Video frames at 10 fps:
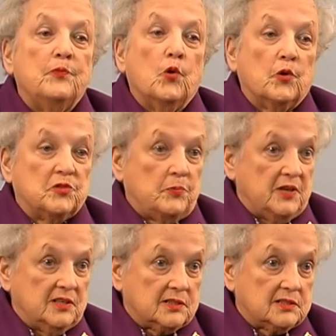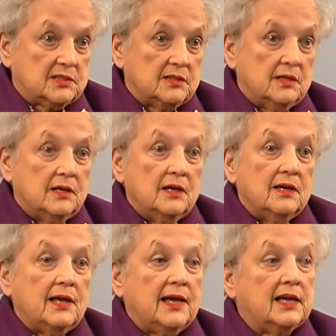orthopedics
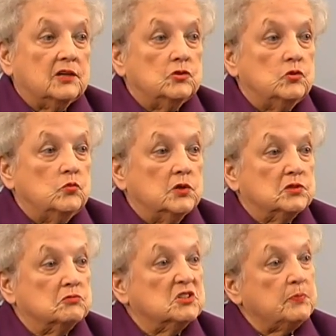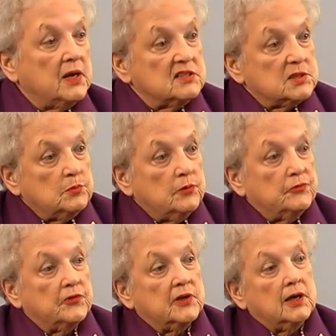and who was responsible
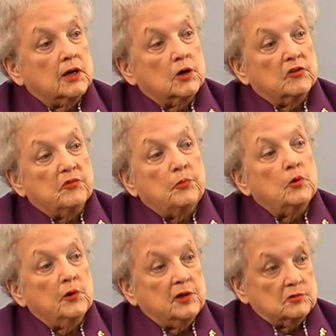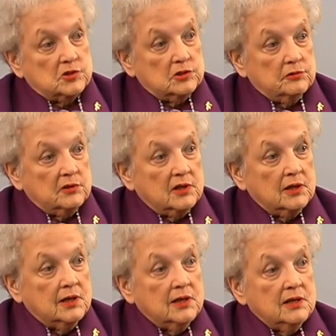for the care of polio children
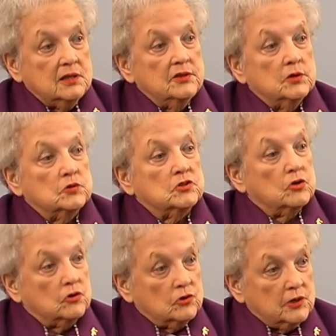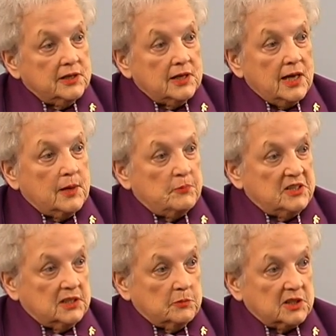in those early
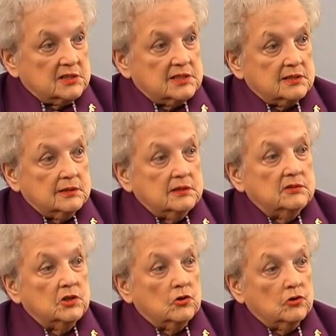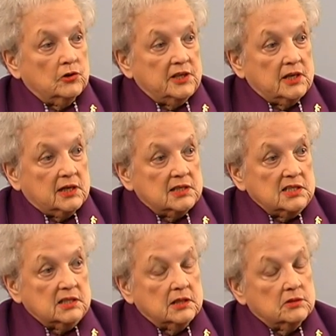epidemics in the early
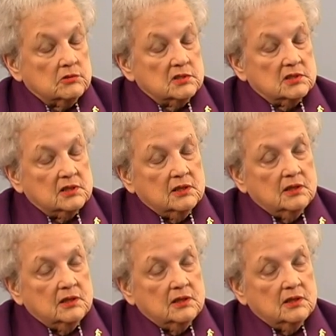1900s.